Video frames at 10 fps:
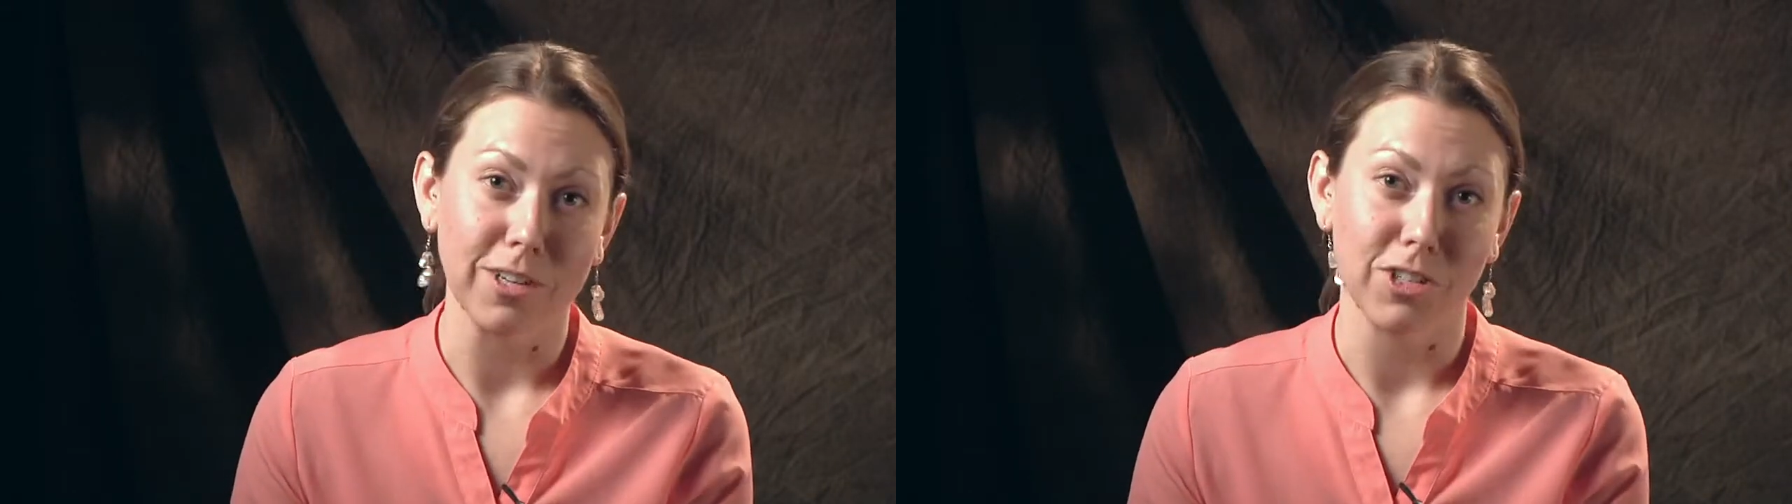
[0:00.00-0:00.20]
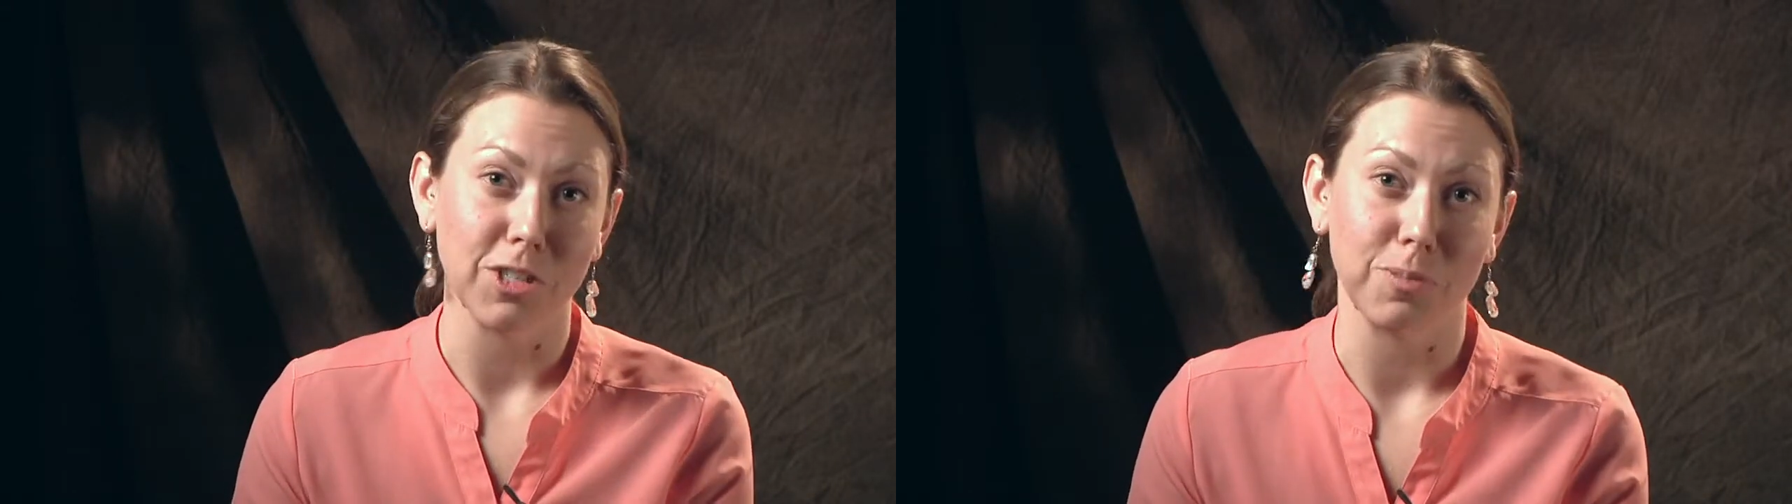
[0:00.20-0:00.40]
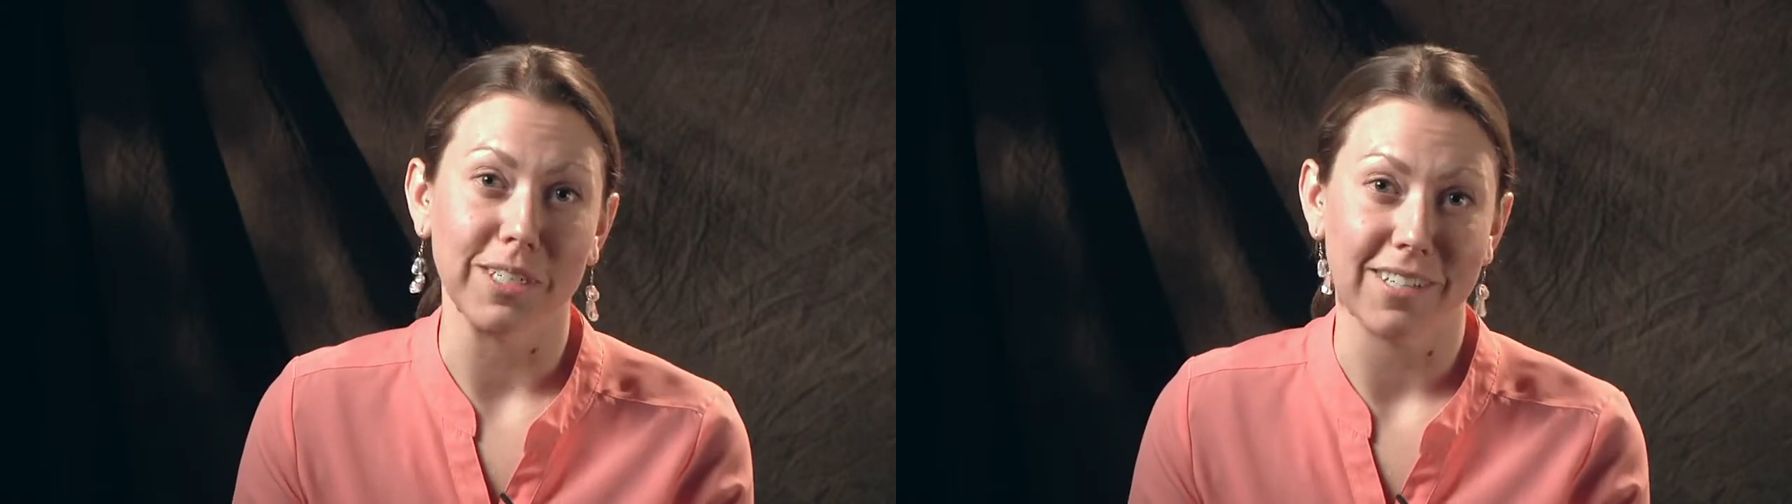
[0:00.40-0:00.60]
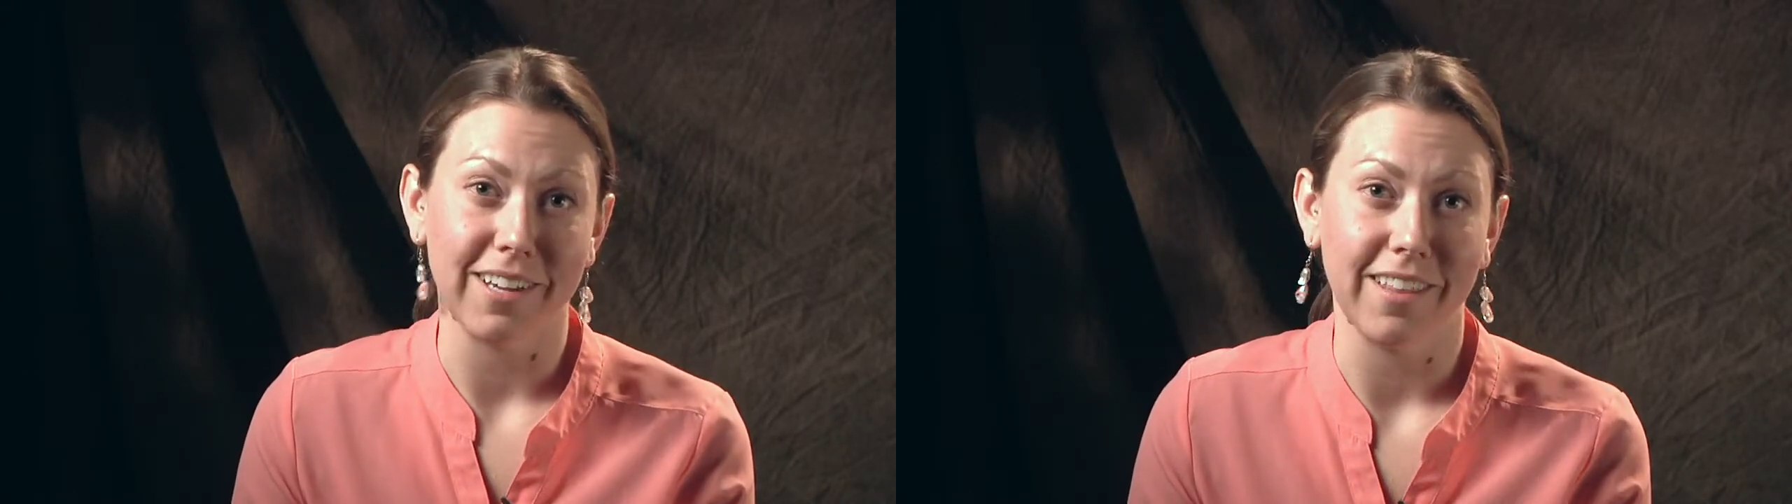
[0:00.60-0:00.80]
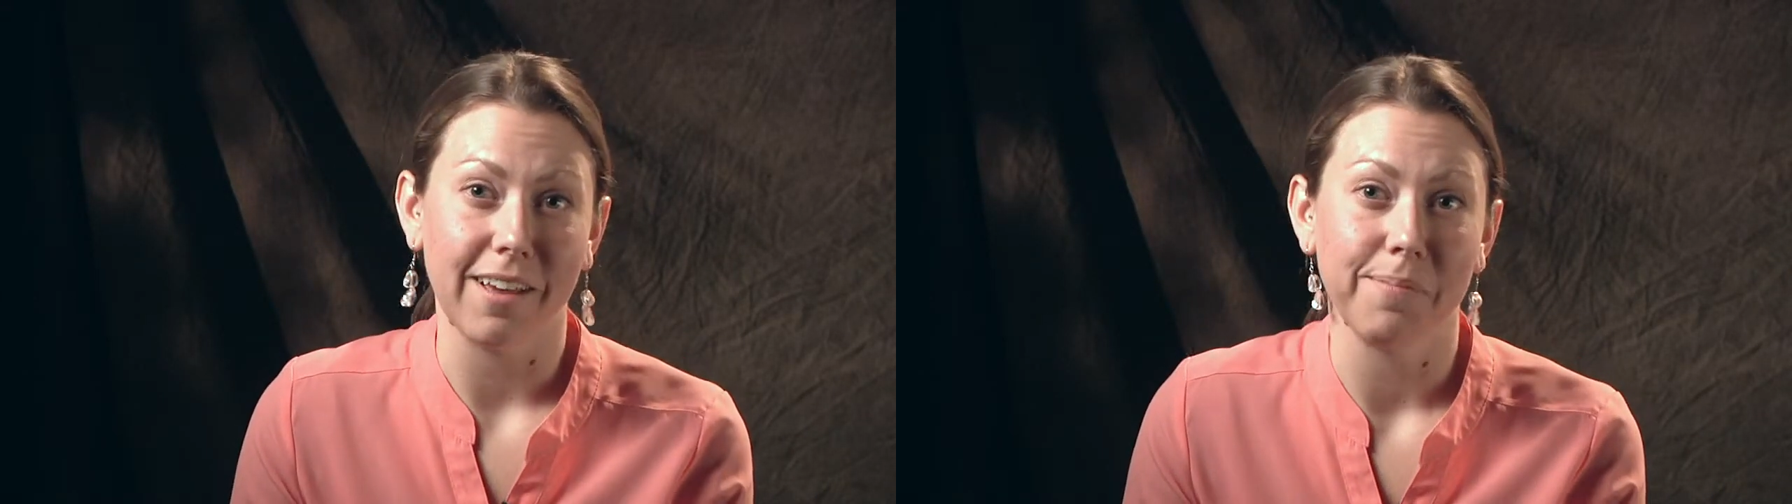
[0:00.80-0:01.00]
judgment
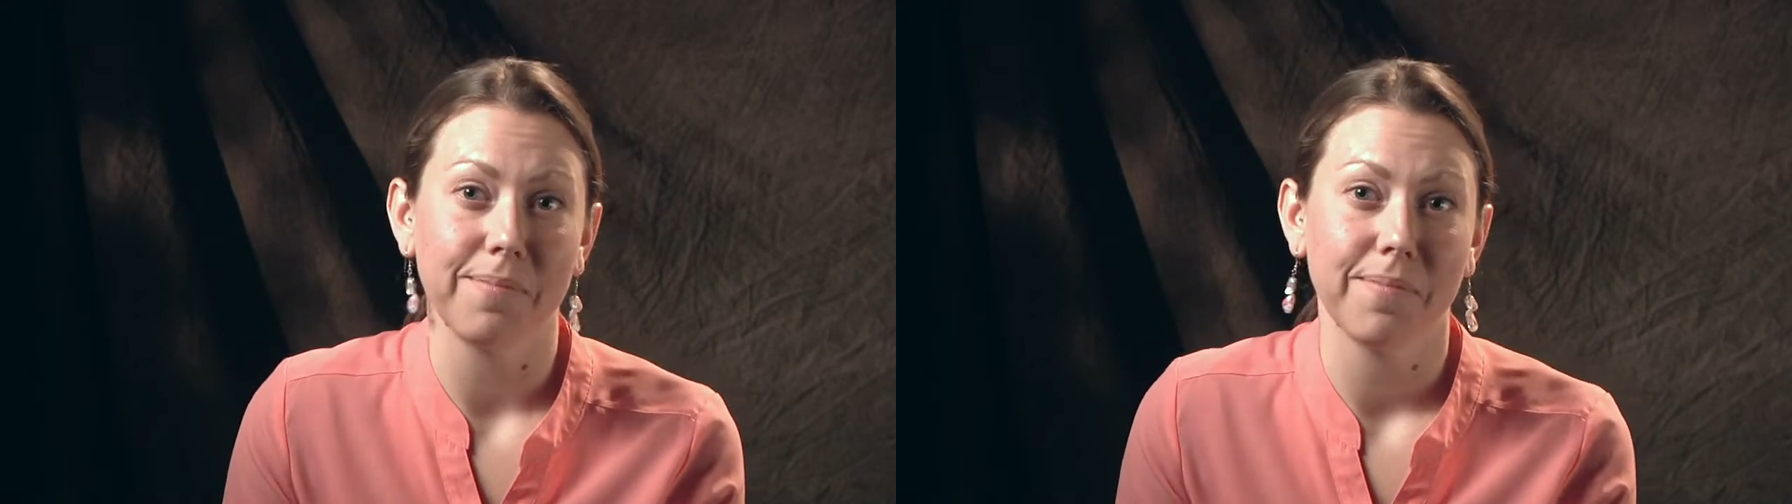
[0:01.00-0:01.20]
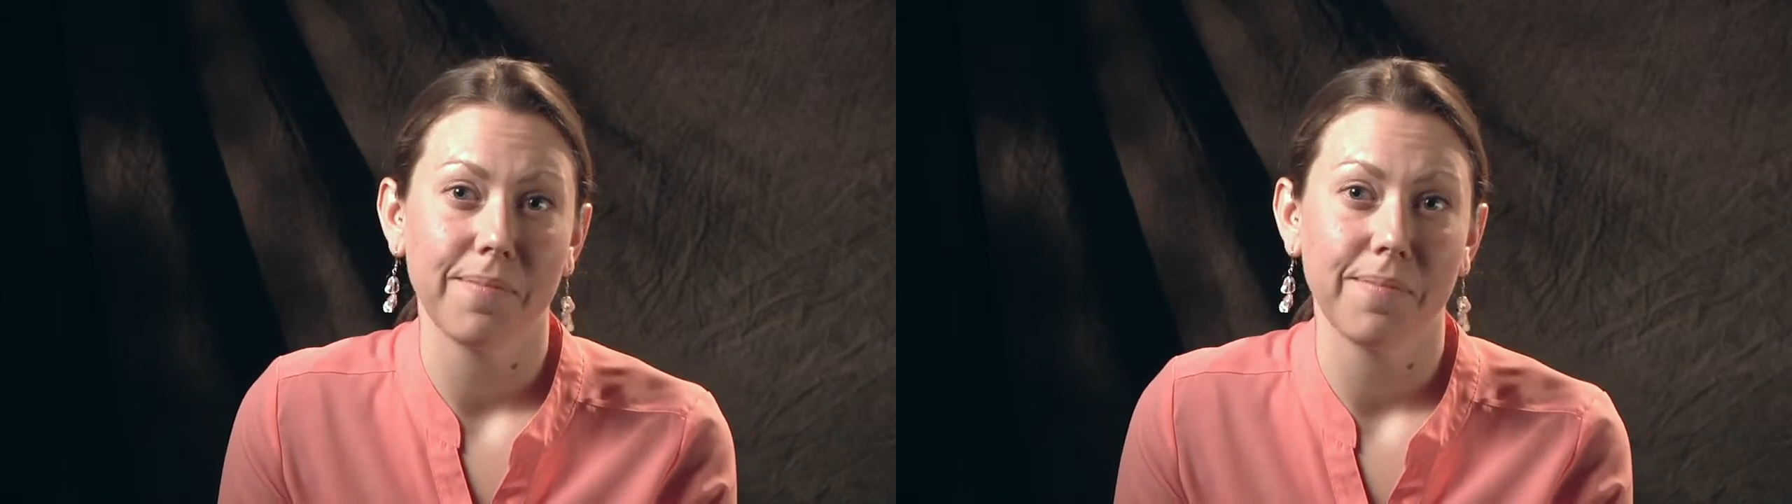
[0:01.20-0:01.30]
on them.